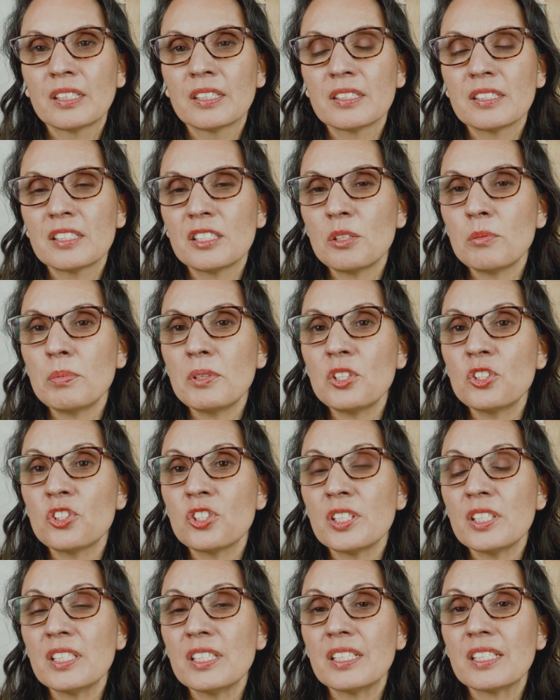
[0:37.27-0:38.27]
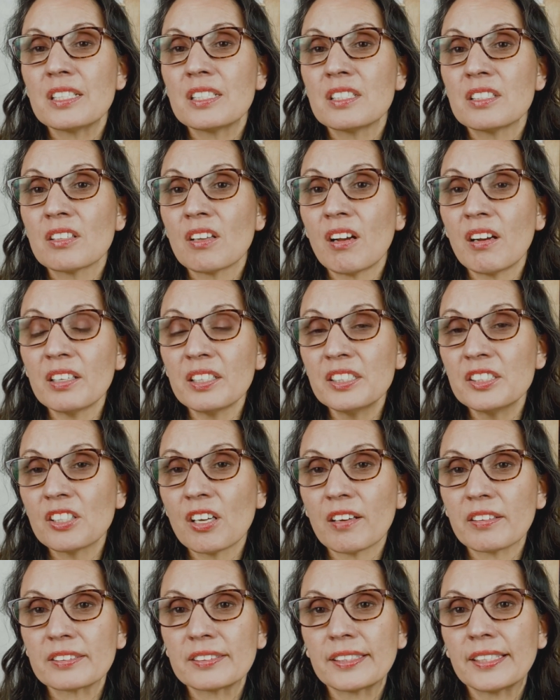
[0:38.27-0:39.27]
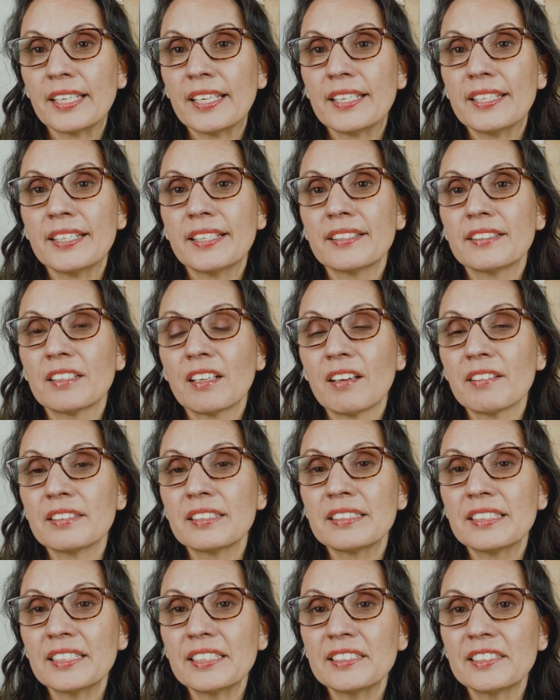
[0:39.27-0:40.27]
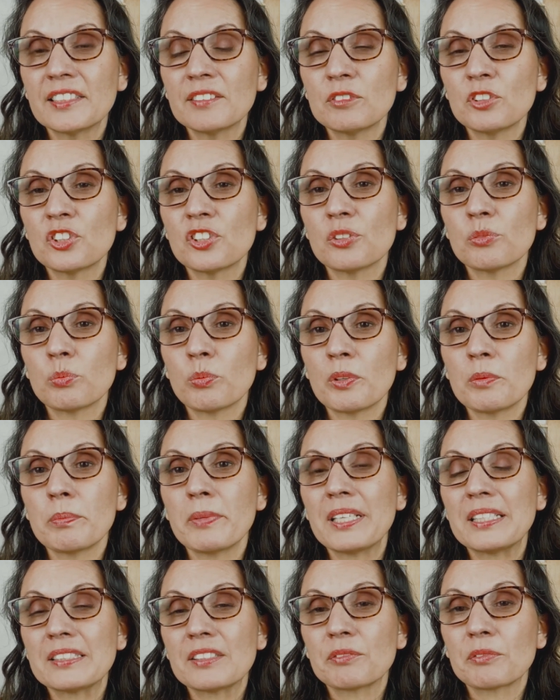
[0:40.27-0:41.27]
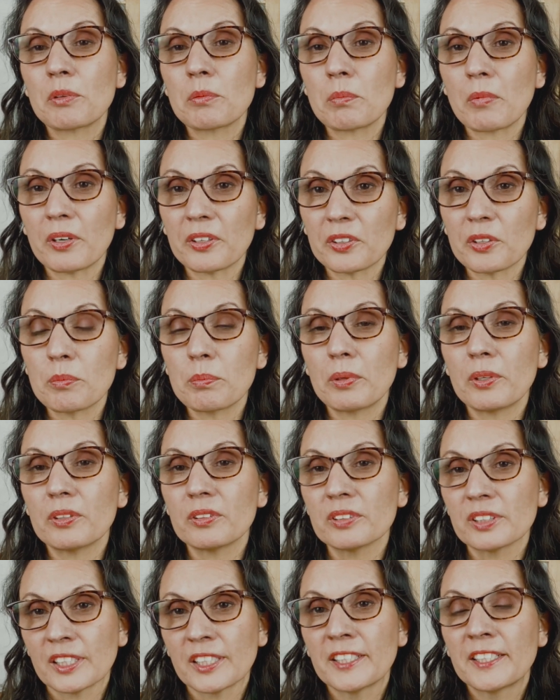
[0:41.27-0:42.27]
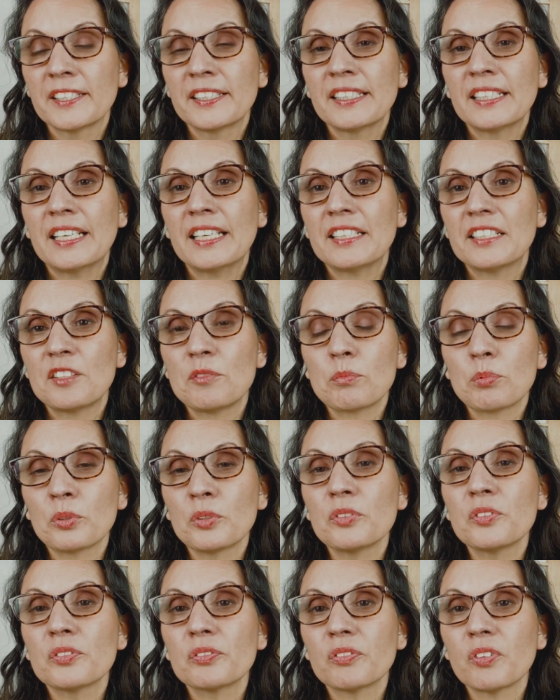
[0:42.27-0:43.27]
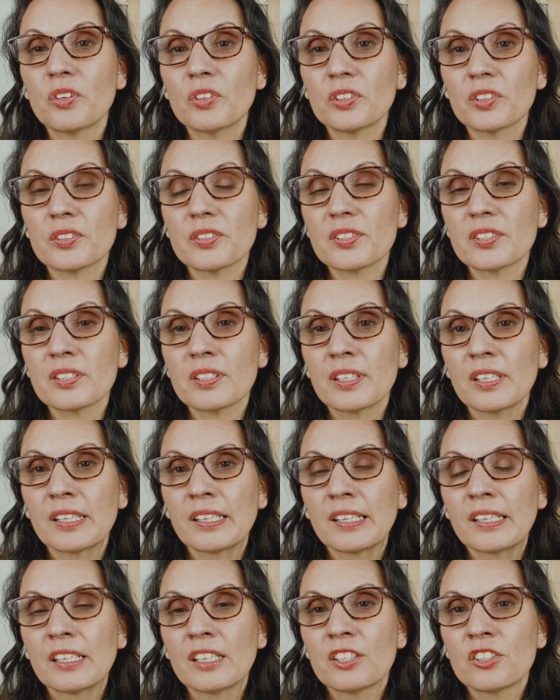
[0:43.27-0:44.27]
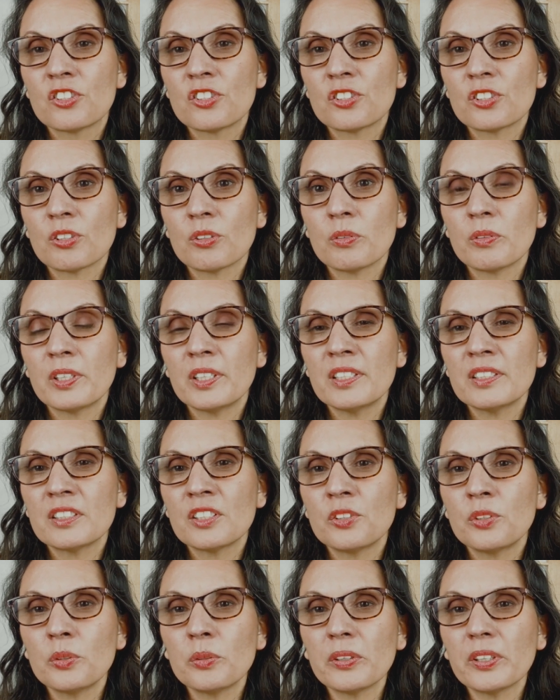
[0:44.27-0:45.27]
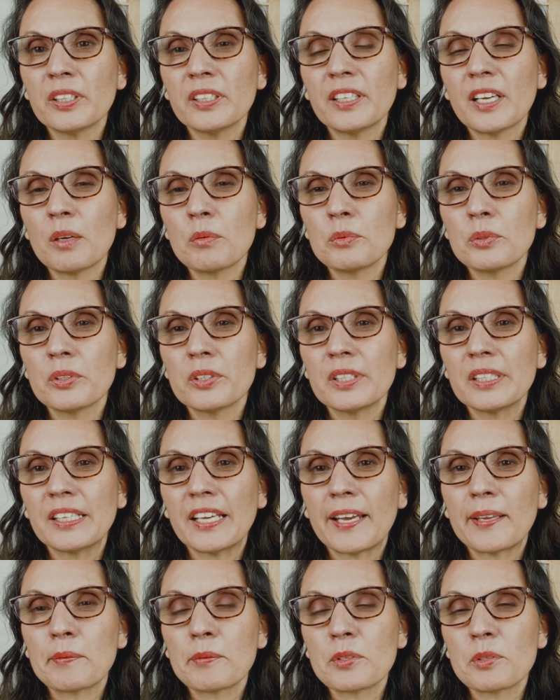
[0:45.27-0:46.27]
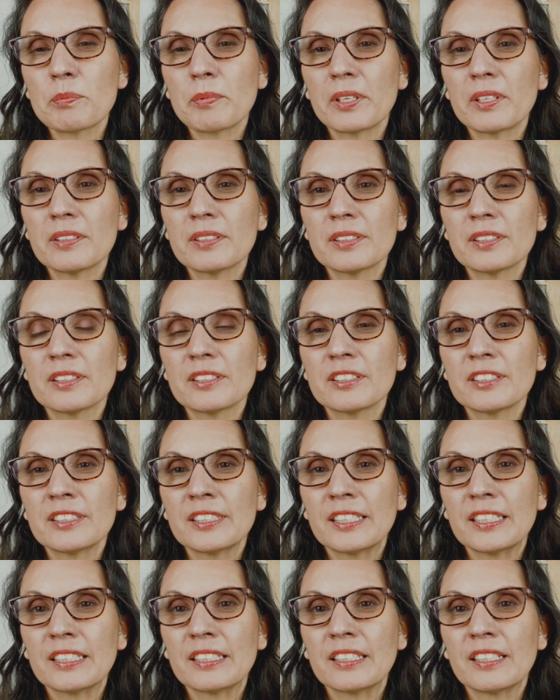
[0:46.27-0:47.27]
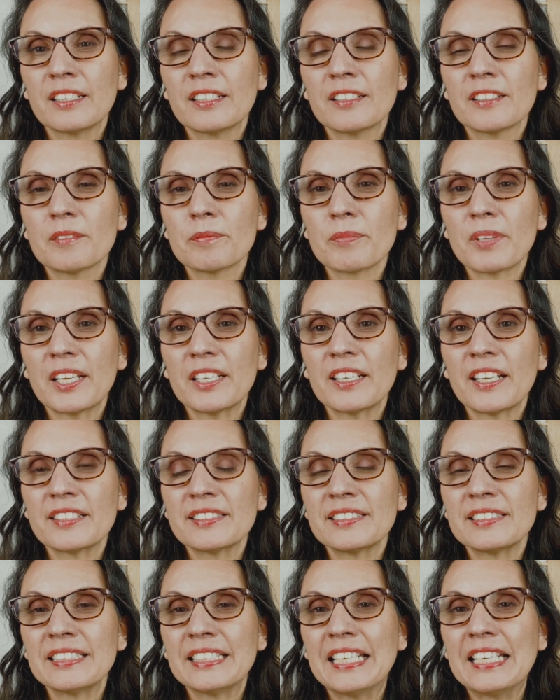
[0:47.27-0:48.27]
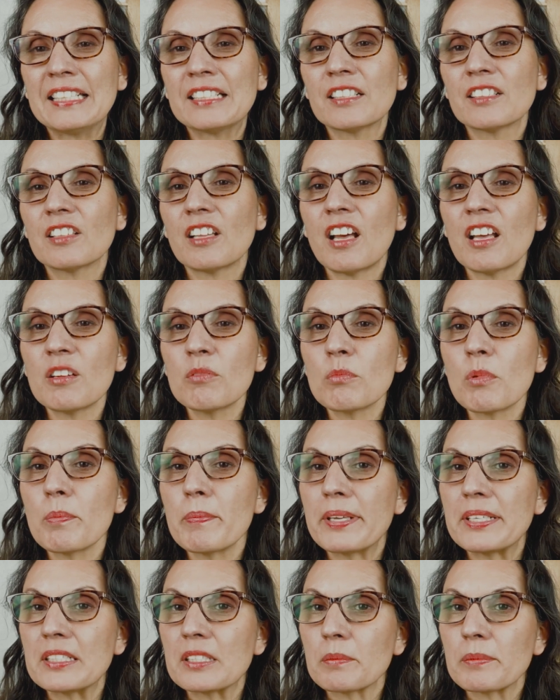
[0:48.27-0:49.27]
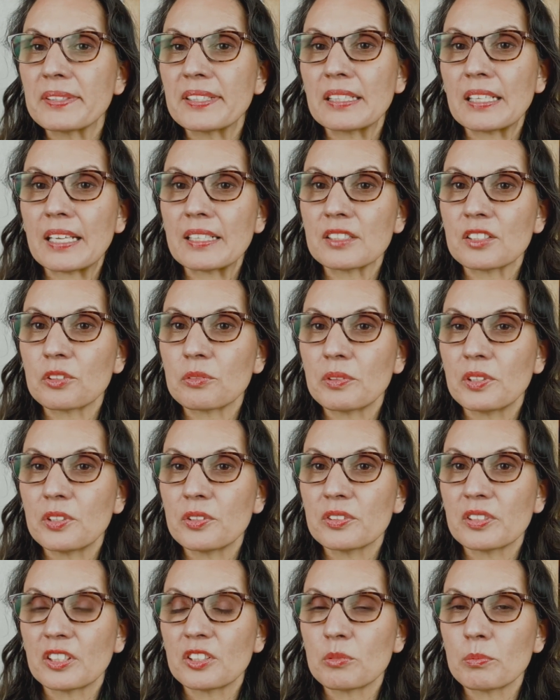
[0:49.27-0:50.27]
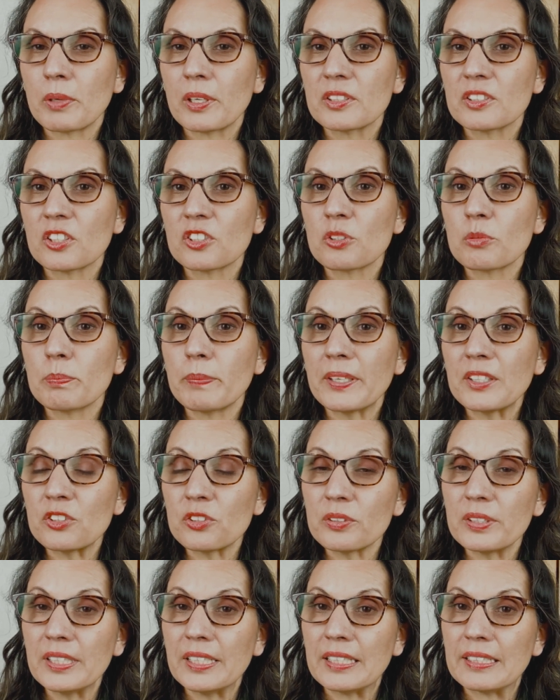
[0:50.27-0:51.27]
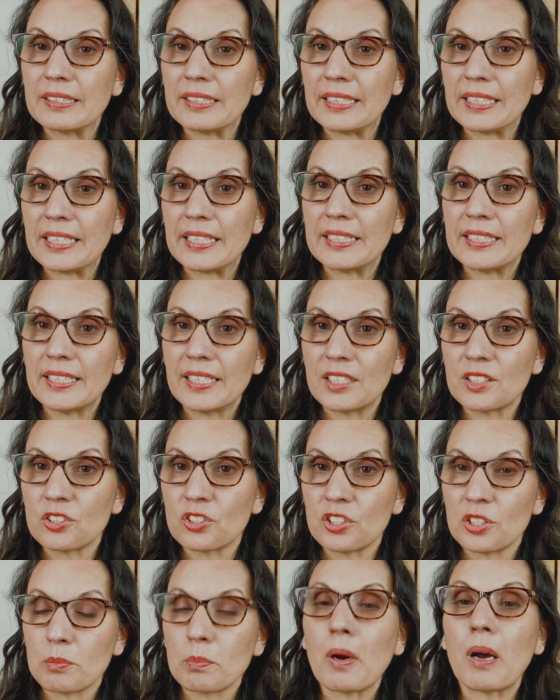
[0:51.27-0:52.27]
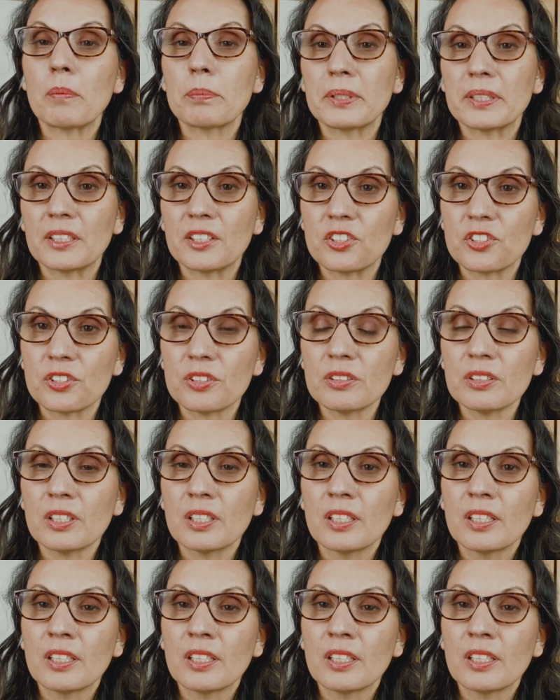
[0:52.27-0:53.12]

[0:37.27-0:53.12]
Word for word: CBG is not intoxicating and not addictive, which is what makes it remarkable, and improves focus. So it is a newer cannabinoid in cannabis medicine um, and has gained a lot of momentum in the last three to six months, especially in the ADHD population.